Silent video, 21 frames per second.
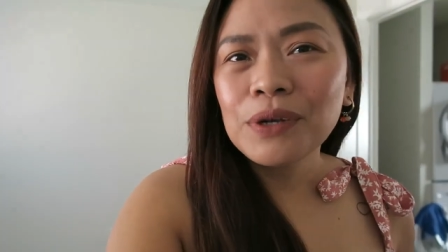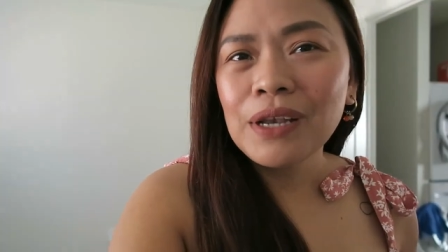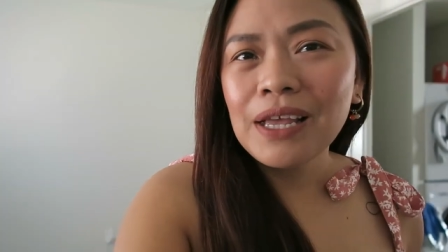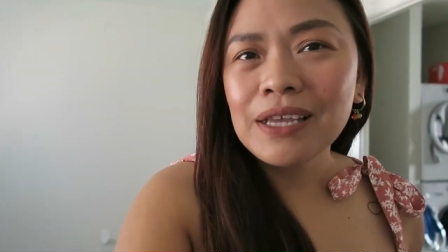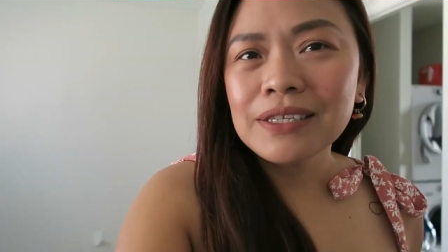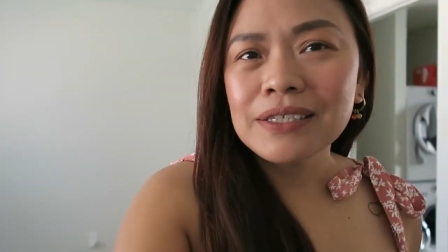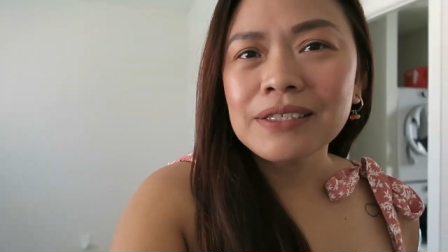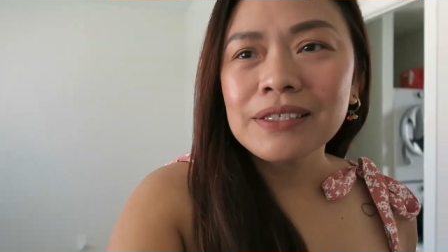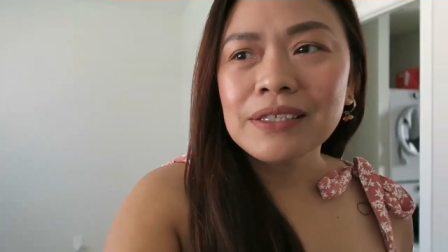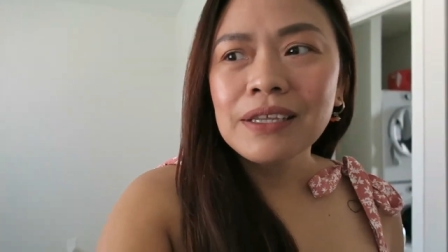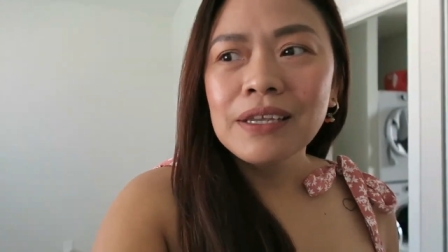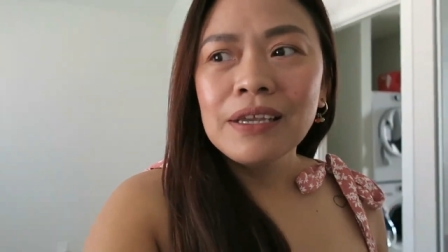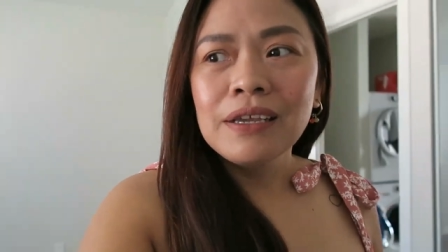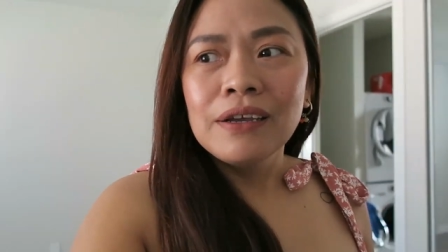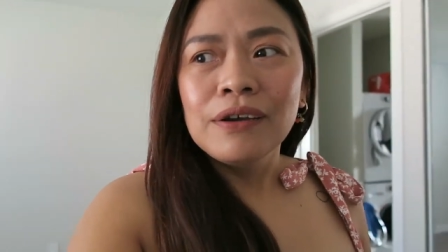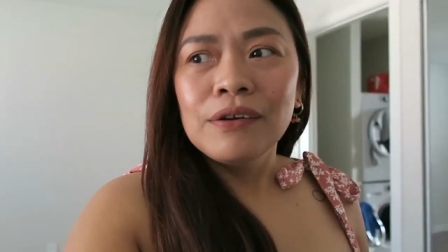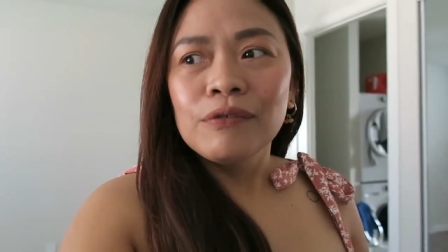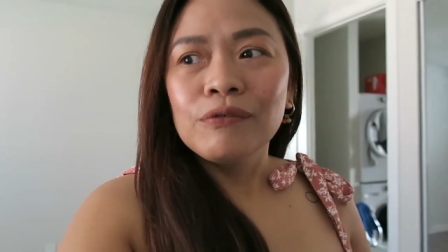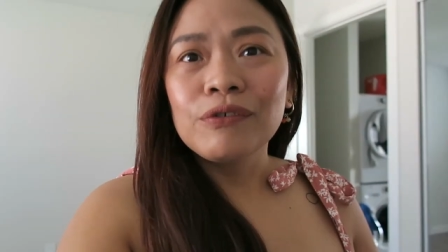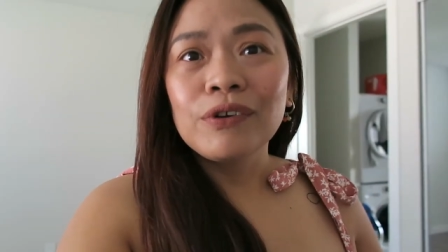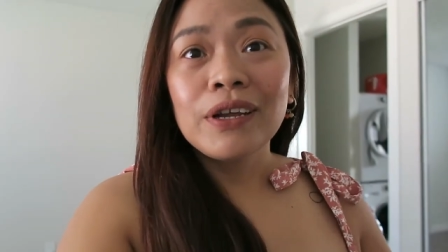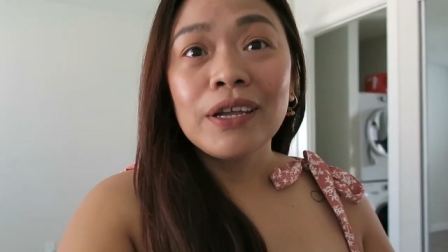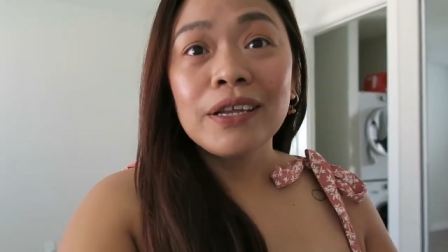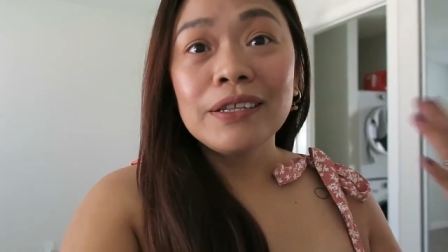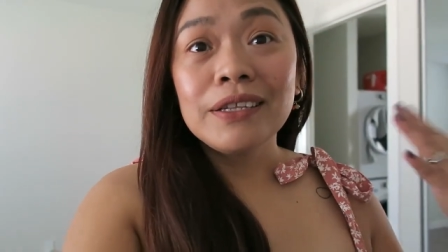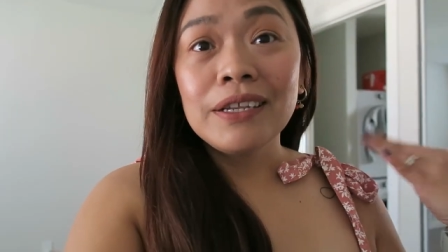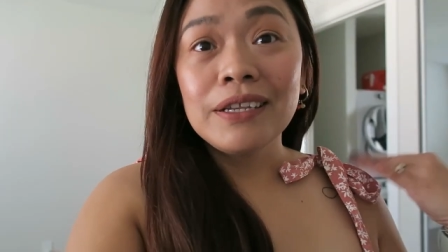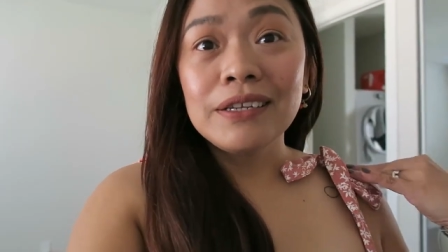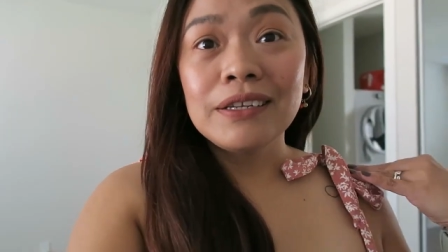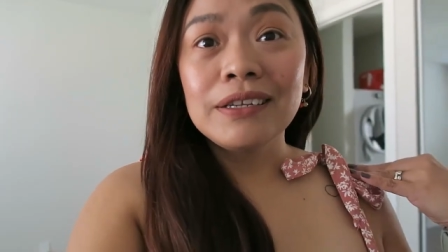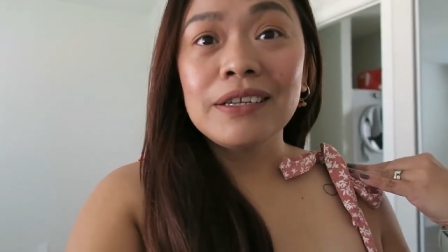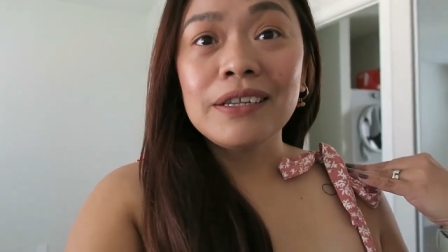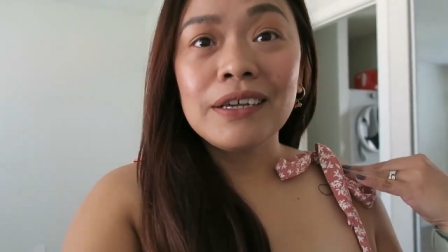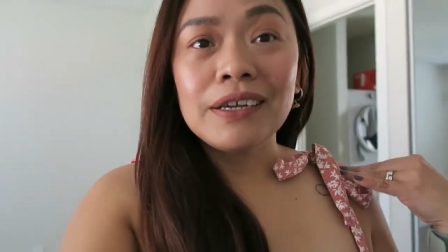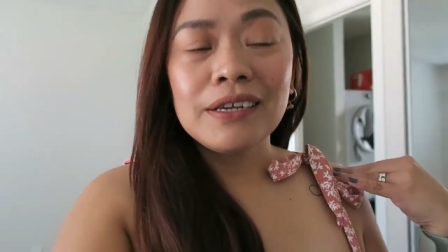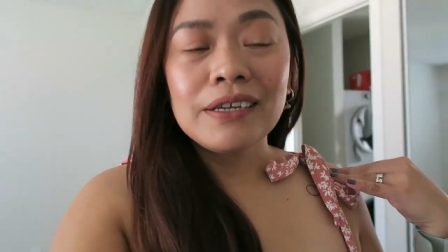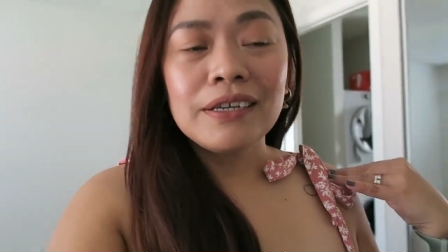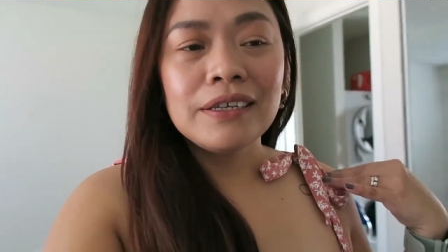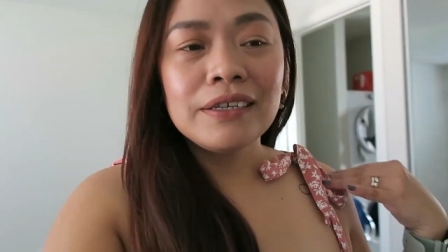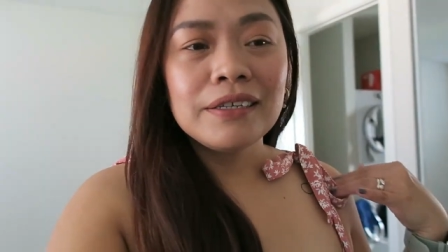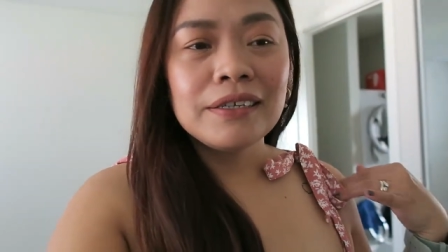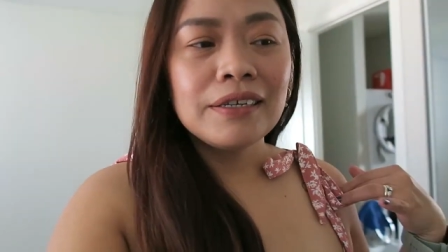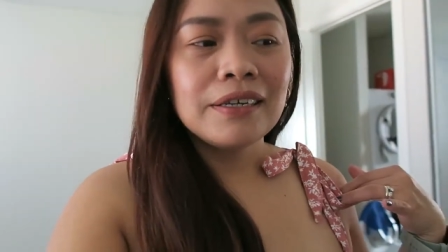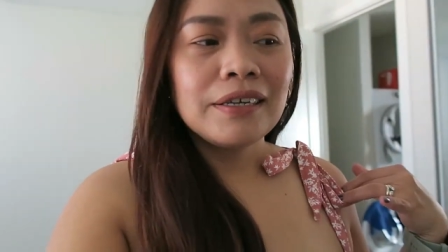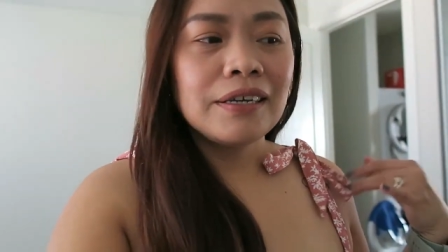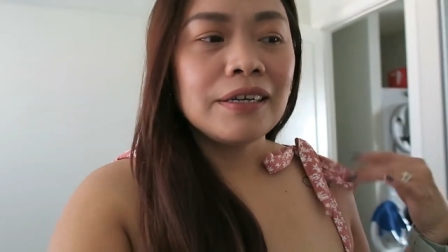last Friday na naka